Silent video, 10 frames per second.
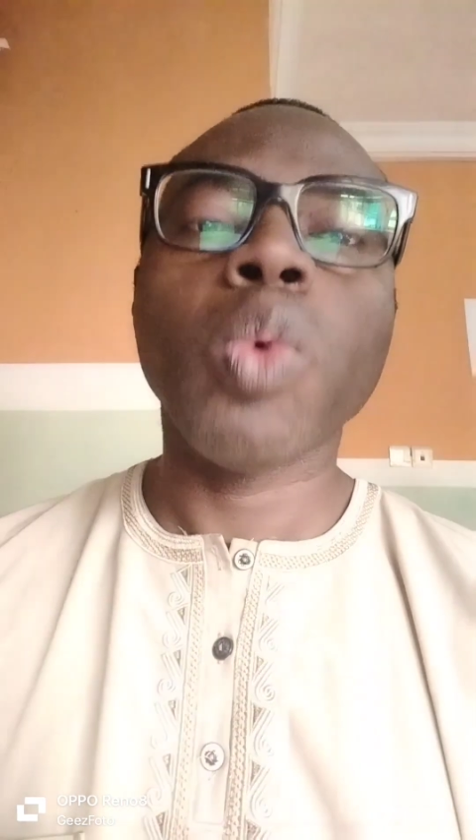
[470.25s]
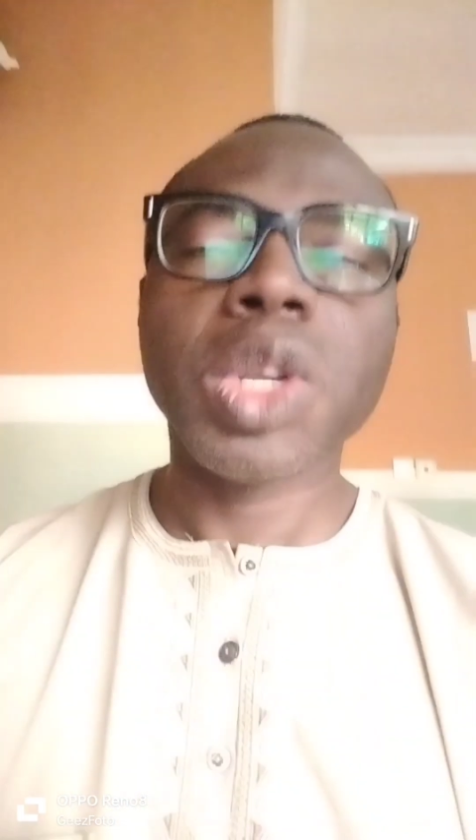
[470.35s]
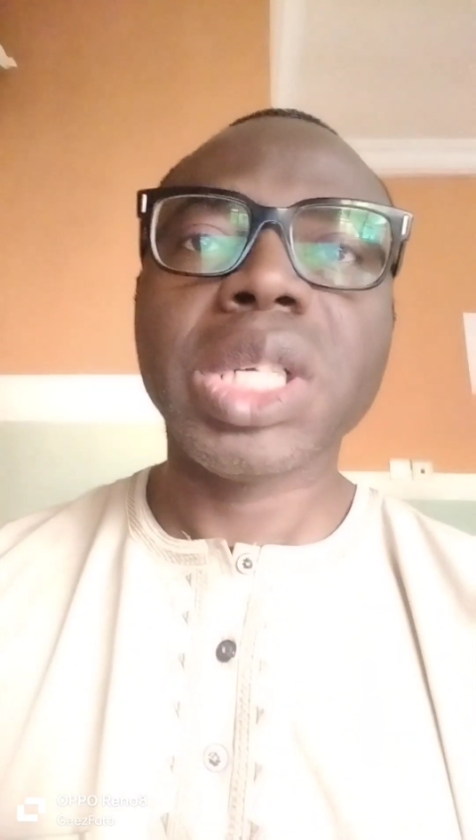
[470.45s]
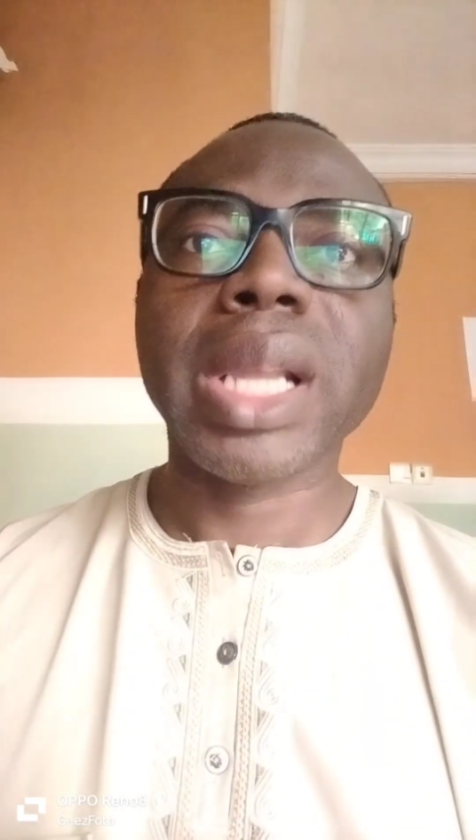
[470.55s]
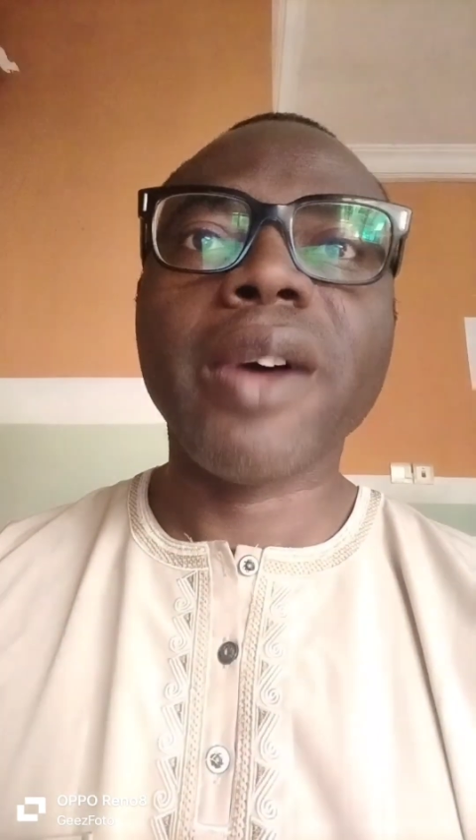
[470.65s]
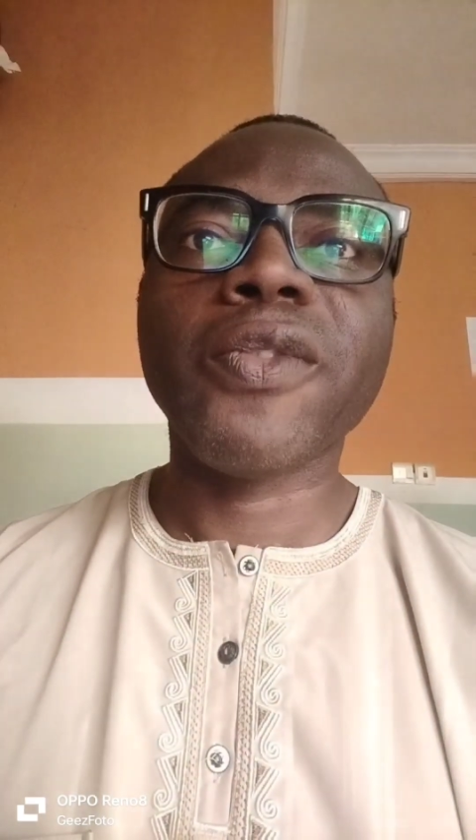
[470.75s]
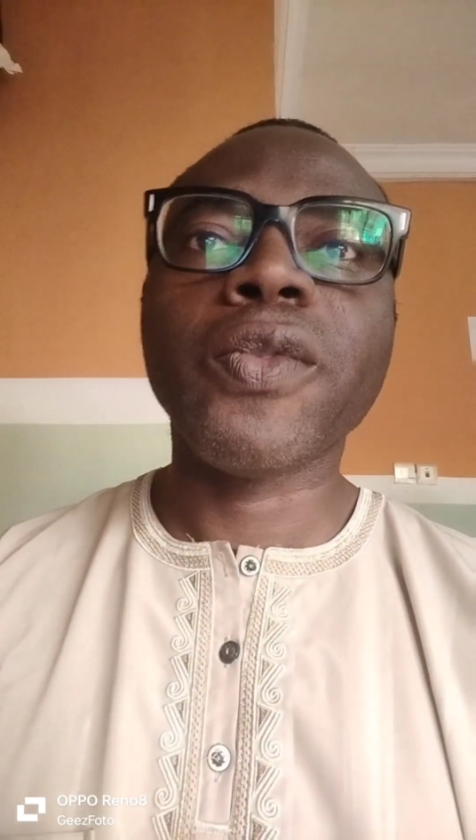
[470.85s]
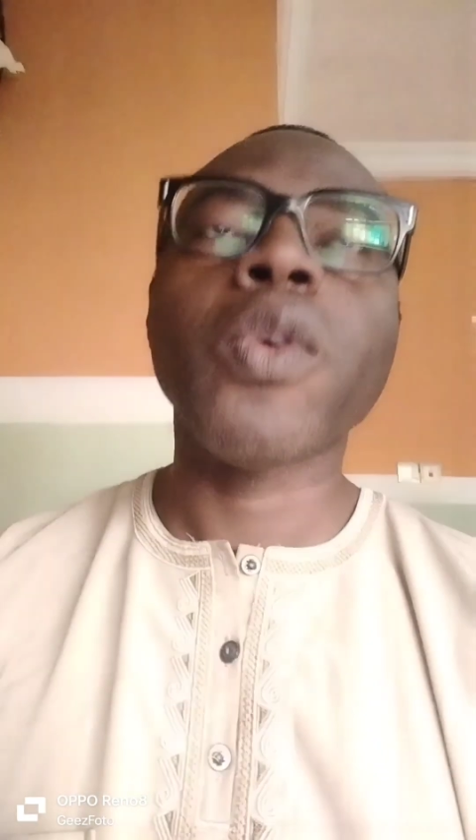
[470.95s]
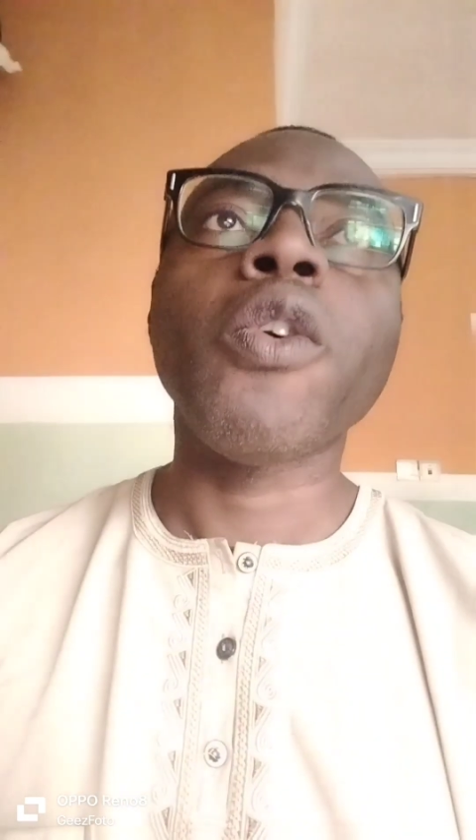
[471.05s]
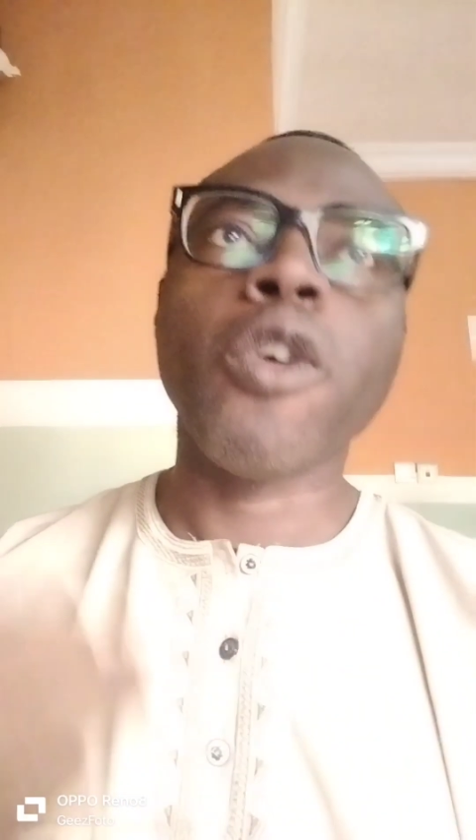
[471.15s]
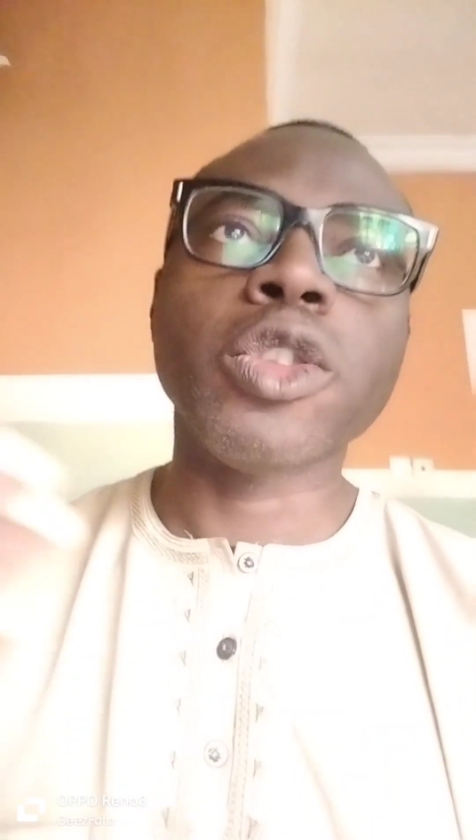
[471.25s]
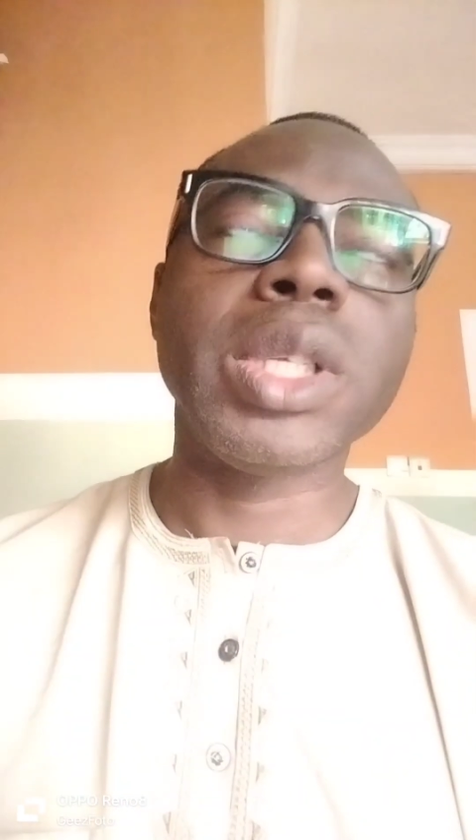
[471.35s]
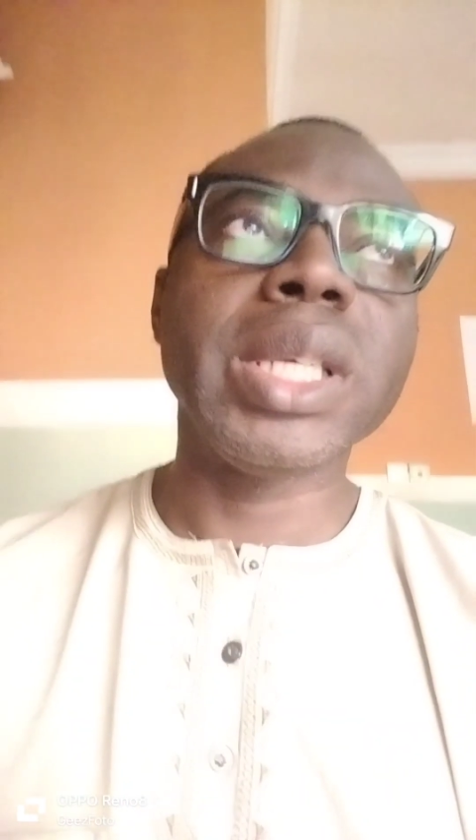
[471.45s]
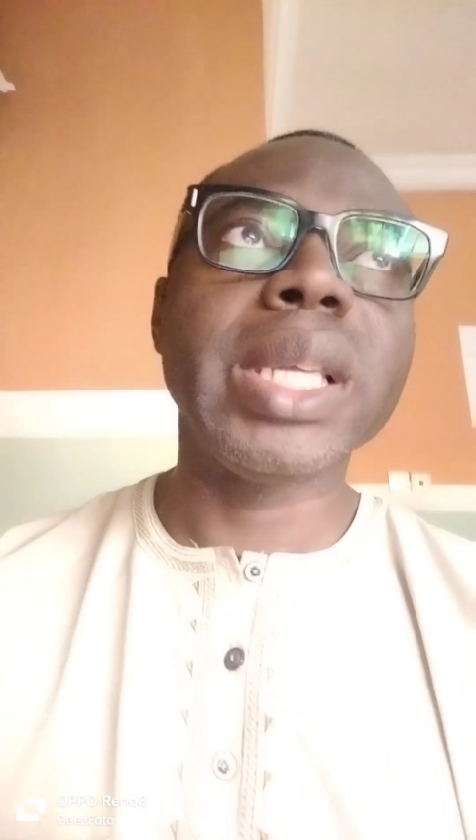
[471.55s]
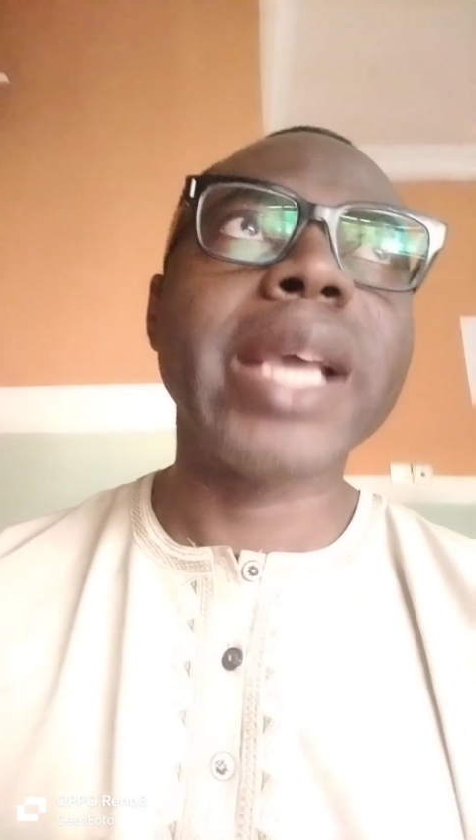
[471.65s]
watching out for
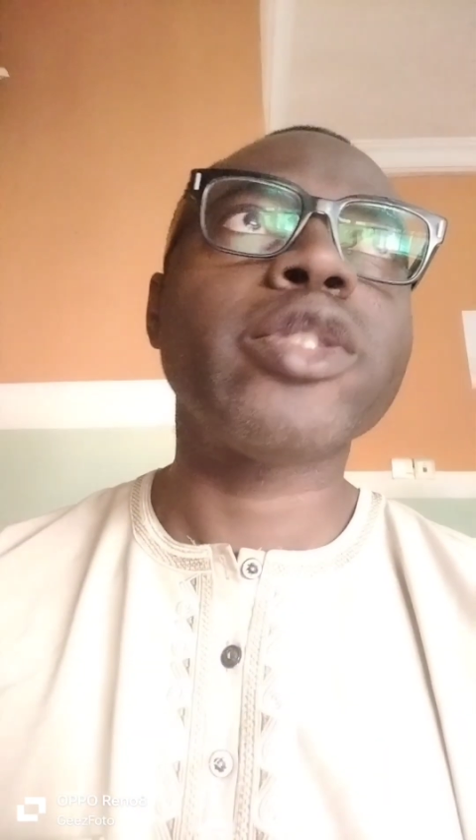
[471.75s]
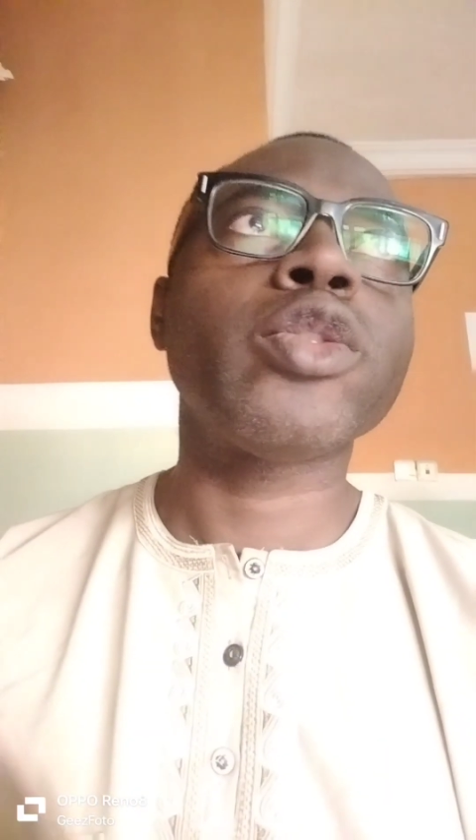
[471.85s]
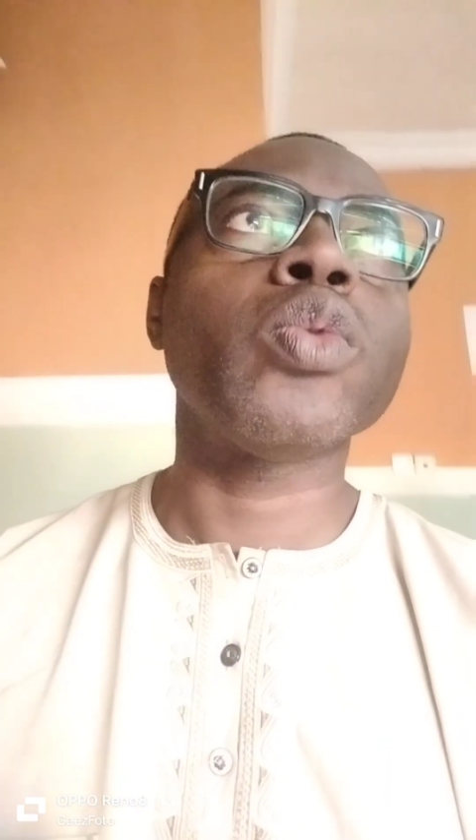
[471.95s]
until it gets to